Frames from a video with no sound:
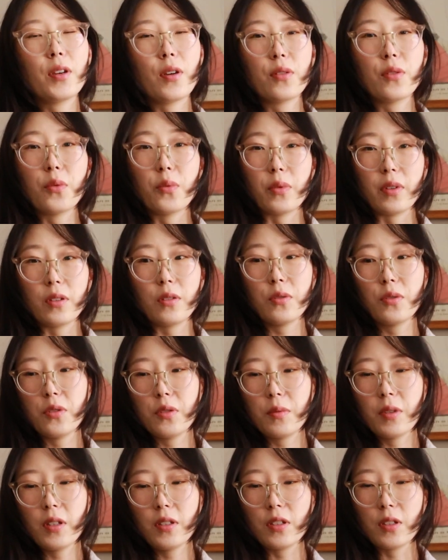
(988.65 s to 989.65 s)
be on the wheel
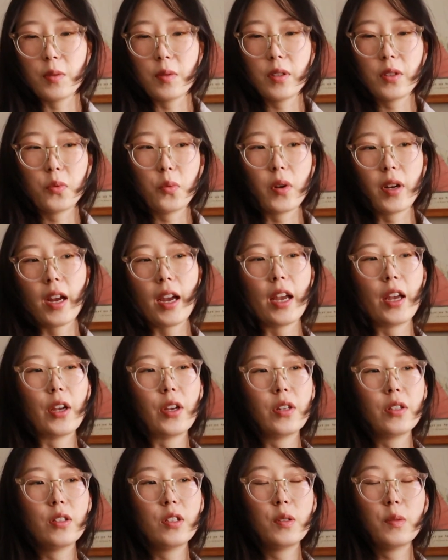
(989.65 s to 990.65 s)
too much is because when
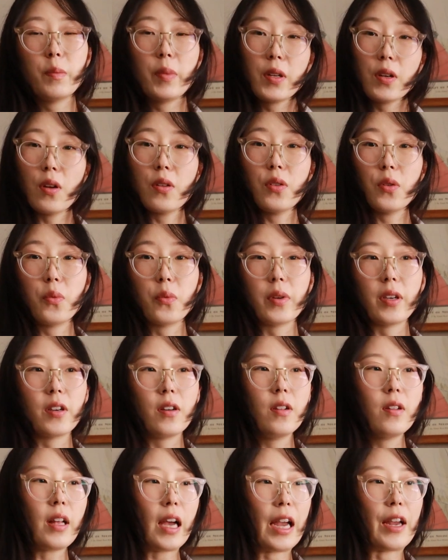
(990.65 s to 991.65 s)
I spin on the
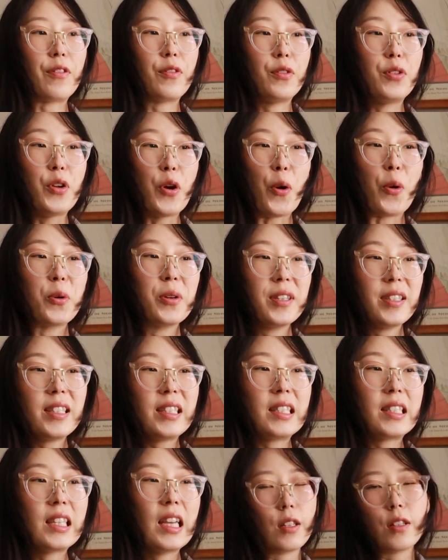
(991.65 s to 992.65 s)
wheel, I've
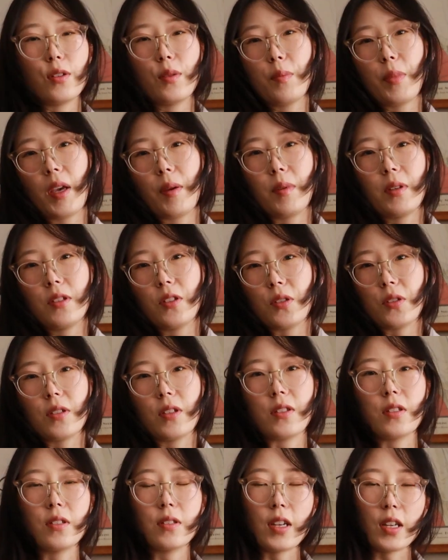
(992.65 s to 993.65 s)
noticed that the baby just
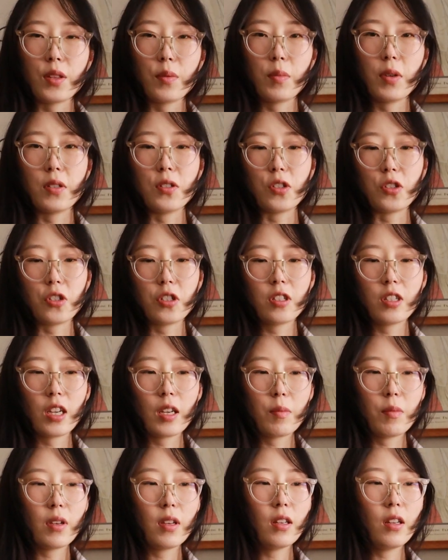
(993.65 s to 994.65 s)
doesn't like the position
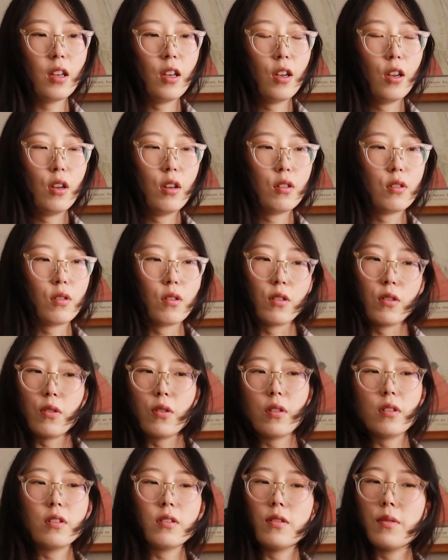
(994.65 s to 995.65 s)
I'm in. So
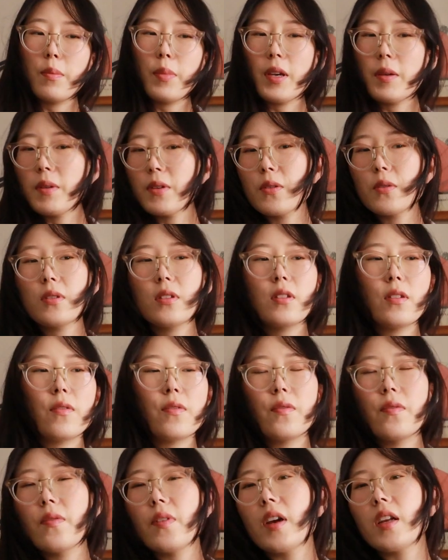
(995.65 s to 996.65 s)
the baby goes in a
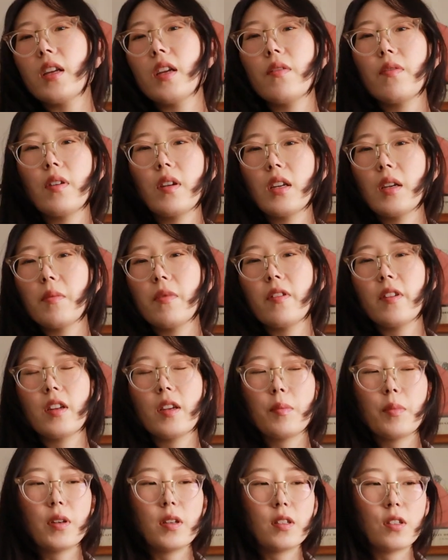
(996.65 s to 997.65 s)
funny
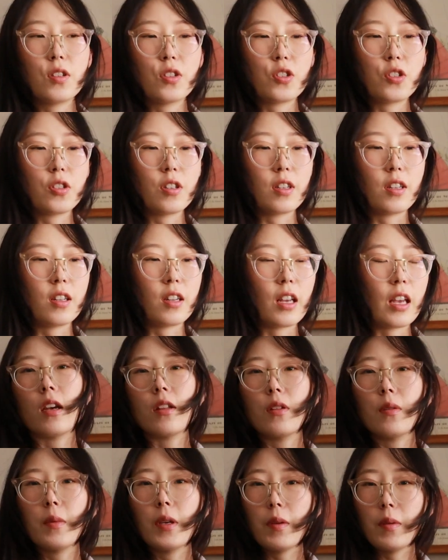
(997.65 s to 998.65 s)
position.
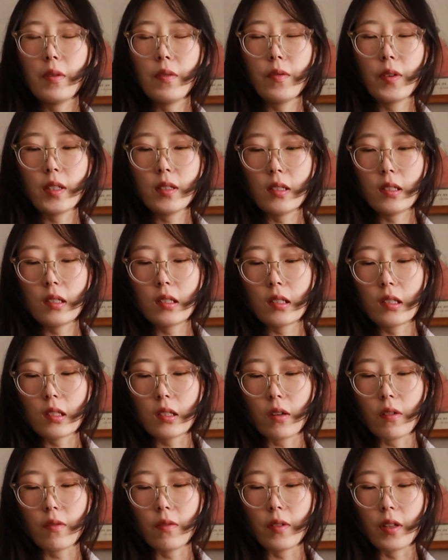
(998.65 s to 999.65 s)
Yeah, the baby fixes
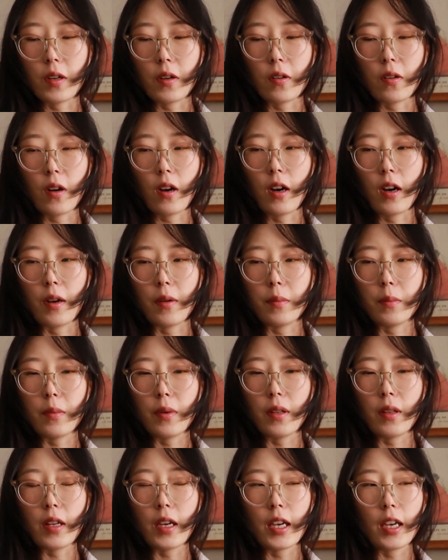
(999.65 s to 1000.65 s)
itself later on,
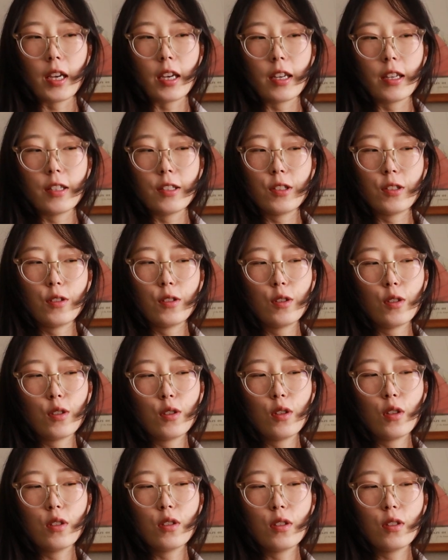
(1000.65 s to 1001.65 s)
but like
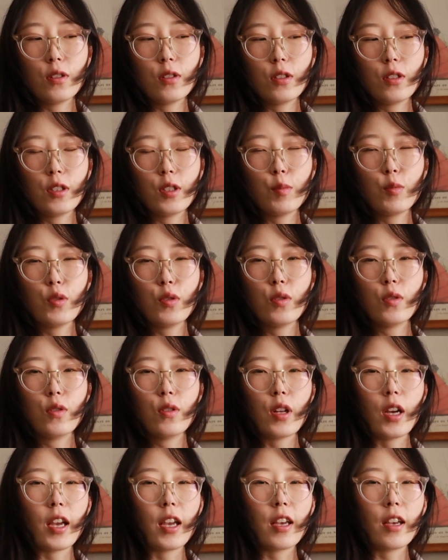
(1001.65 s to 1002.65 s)
it doesn't seem to
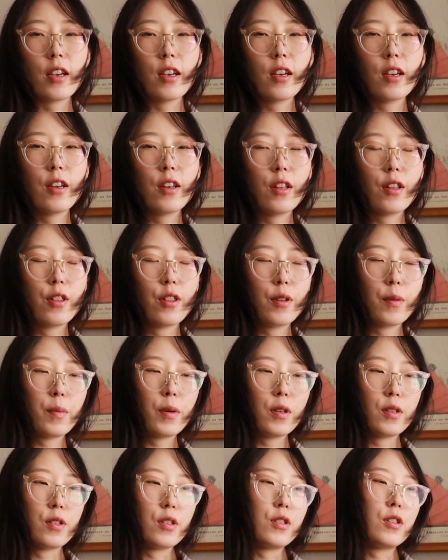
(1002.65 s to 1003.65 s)
like the
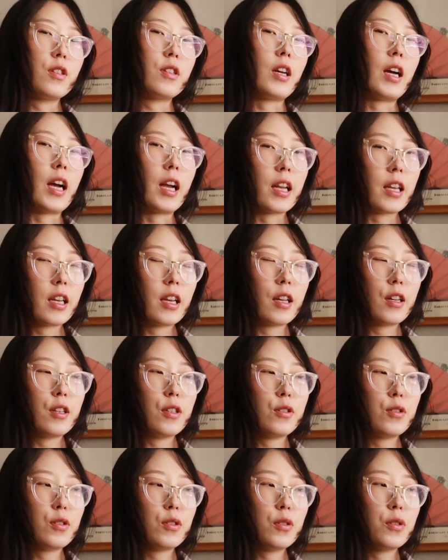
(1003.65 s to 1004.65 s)
position I get
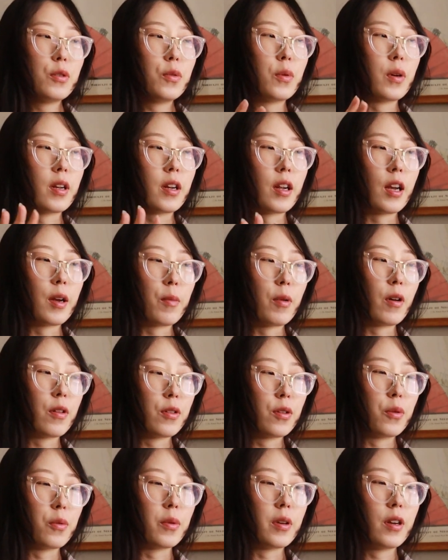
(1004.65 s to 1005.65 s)
into when I'm
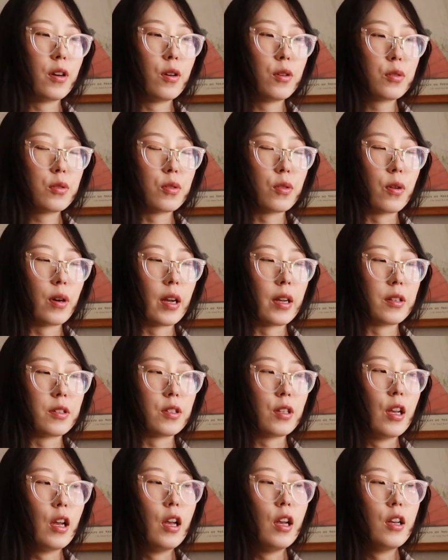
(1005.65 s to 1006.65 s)
on the wheel. So I
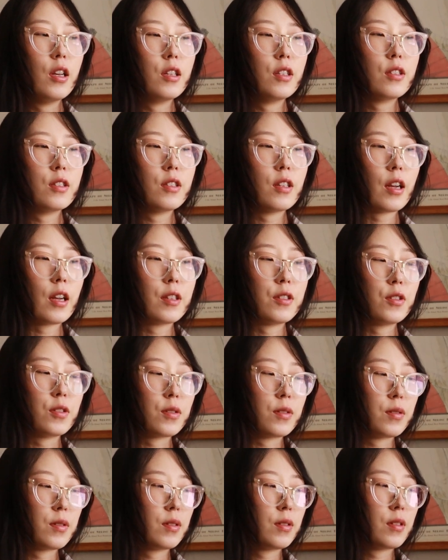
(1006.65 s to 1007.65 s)

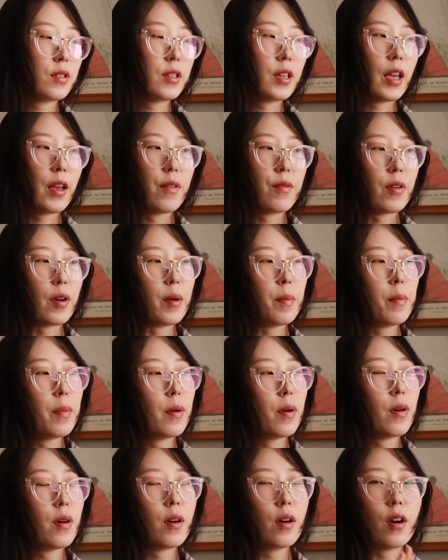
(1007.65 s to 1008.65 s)
just gave up
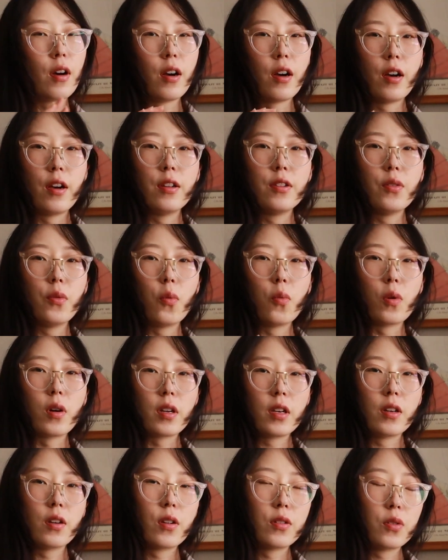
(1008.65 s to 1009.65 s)
on
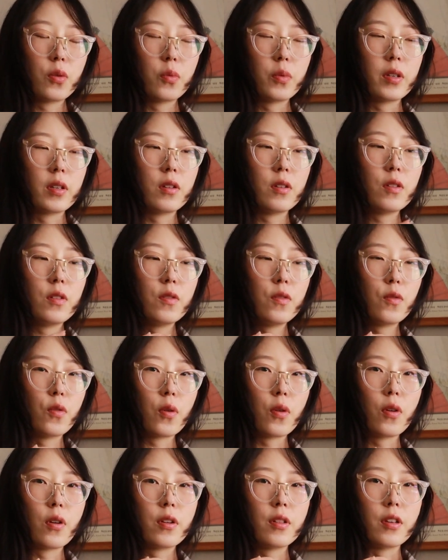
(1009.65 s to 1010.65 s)
working on the wheel
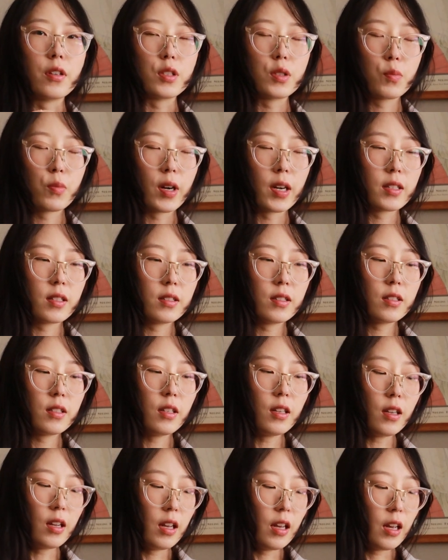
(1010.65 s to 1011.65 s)
for this
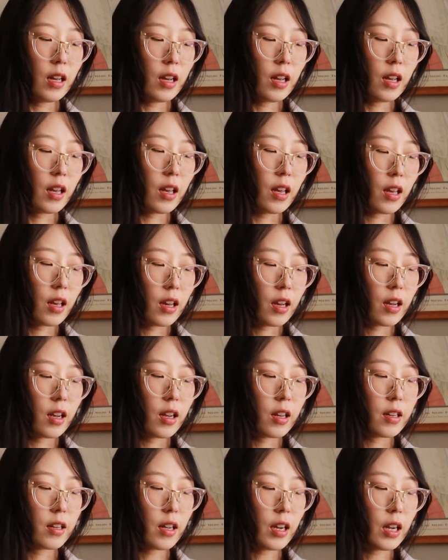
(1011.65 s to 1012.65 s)
pregnancy,
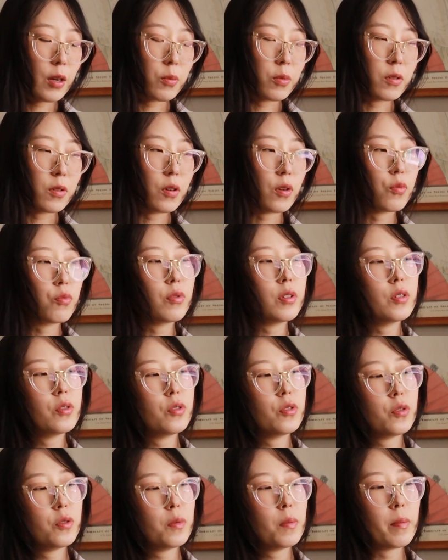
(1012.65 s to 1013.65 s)
and I will
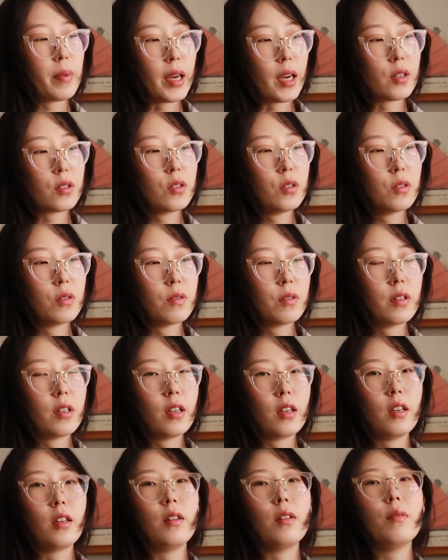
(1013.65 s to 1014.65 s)
resume back to
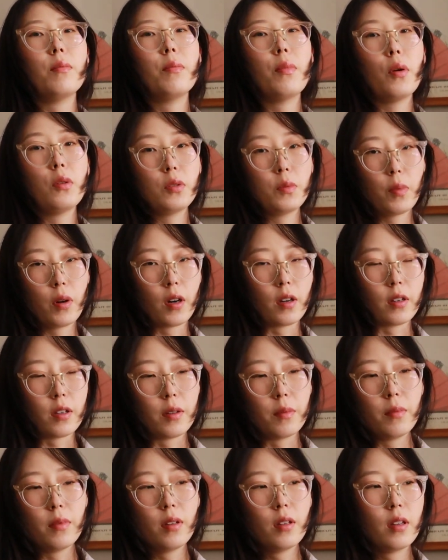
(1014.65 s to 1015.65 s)
it
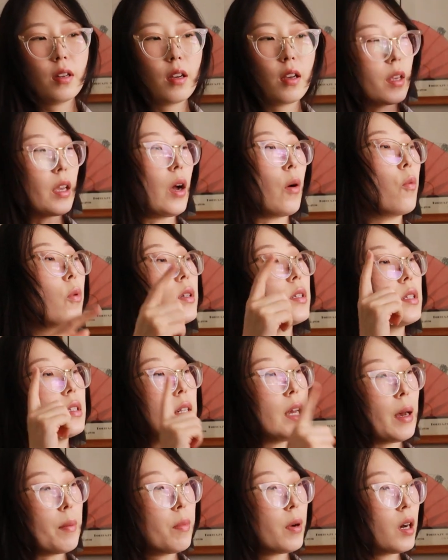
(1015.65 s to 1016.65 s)
postpartum. Yeah, once
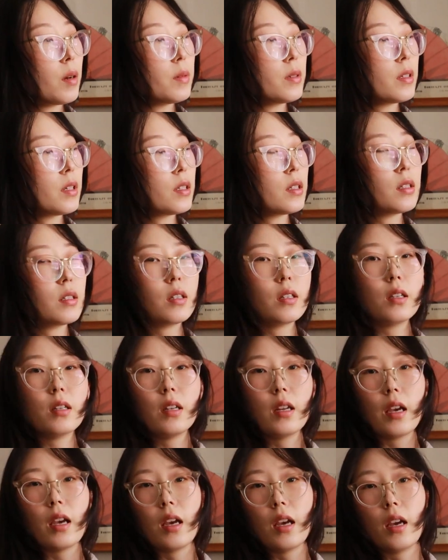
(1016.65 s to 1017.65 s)
that bobbin gets
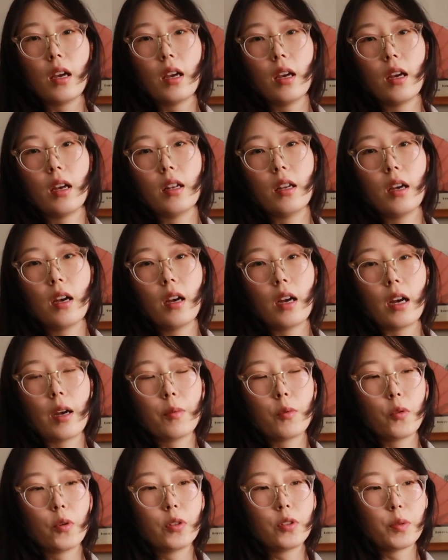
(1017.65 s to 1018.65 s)
done, and
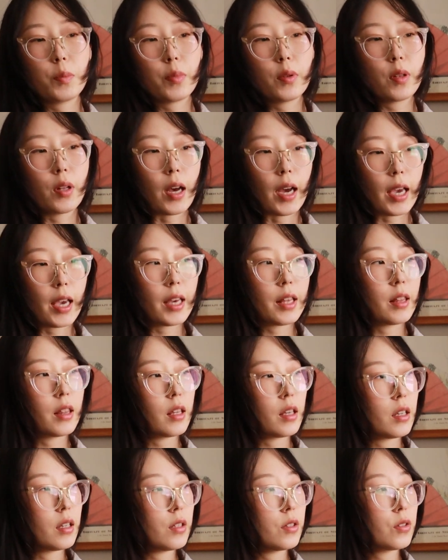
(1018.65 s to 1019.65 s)
I'm going to ply
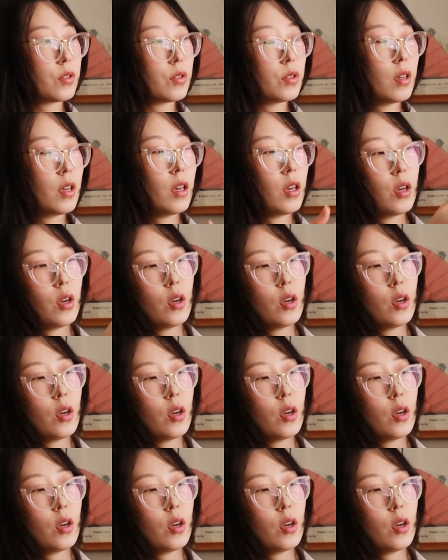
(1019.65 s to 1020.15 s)
these